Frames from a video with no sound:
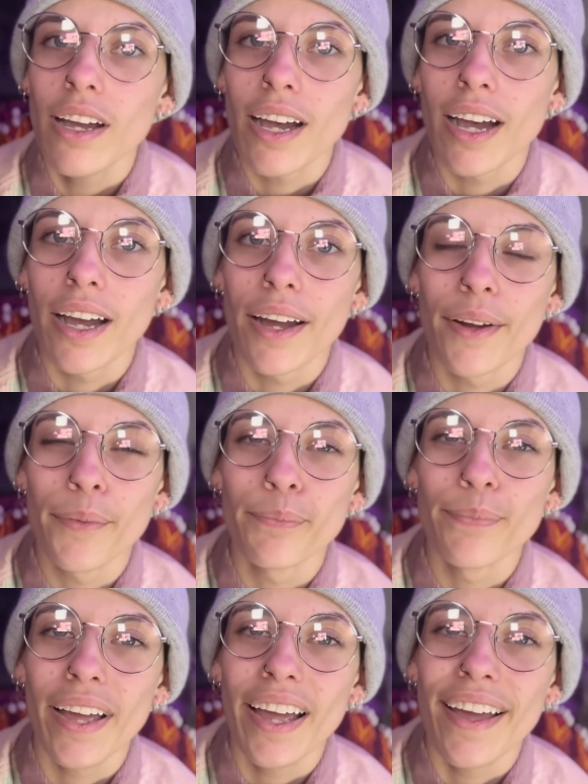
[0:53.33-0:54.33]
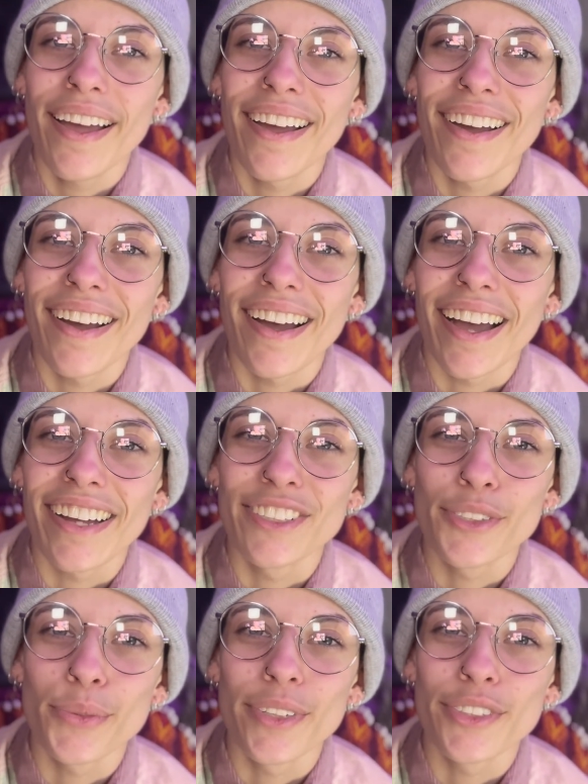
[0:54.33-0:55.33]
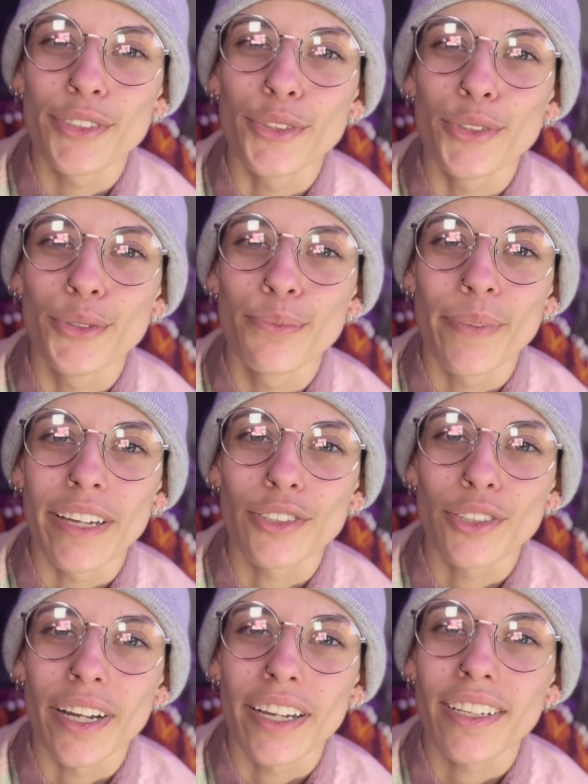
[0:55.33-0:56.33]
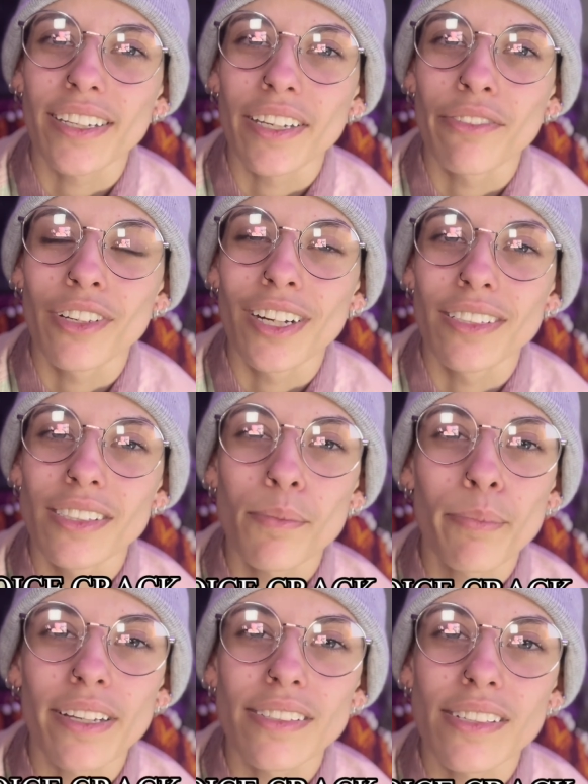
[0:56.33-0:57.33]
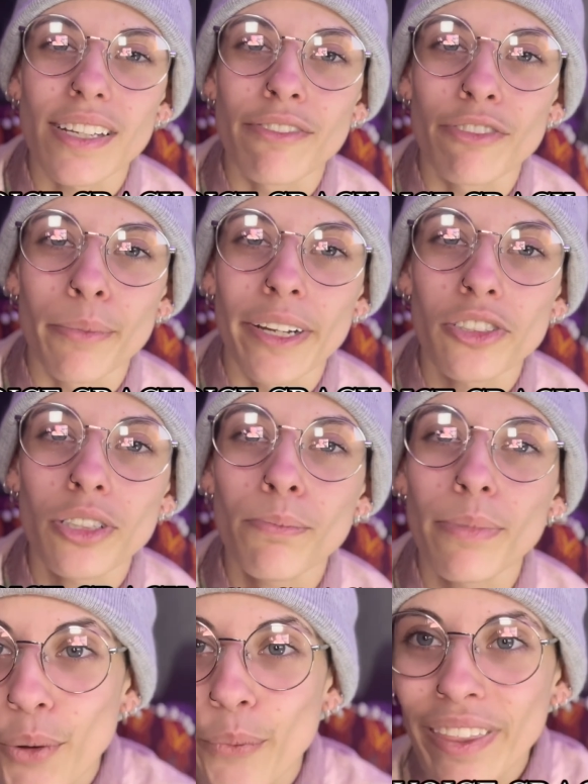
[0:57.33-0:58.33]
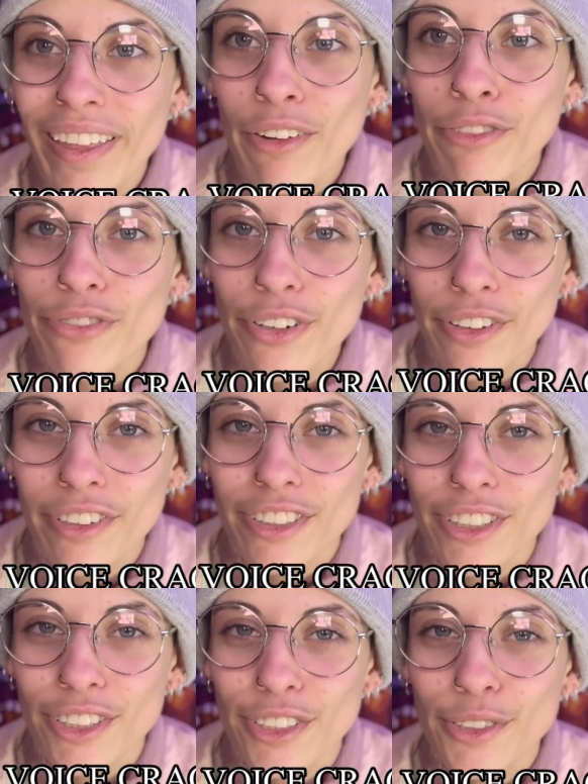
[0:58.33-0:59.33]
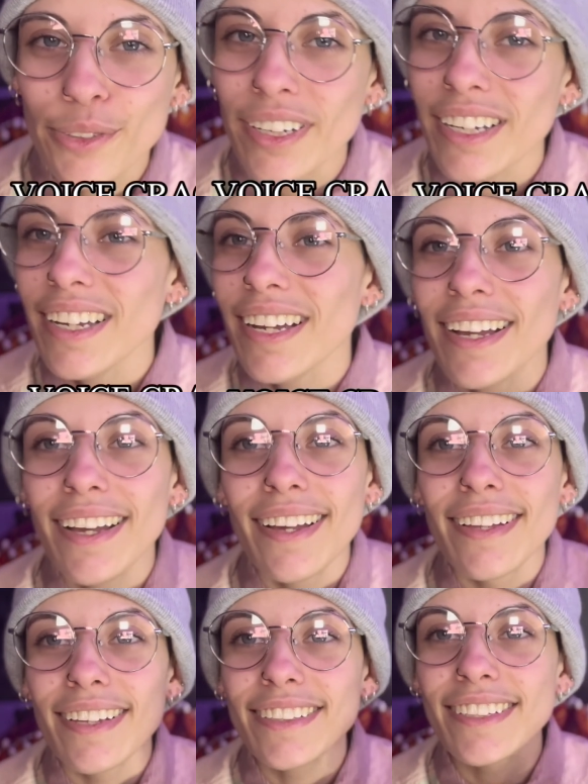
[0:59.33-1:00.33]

I just want to make sure I can give you guys the best information. Without further ado, let's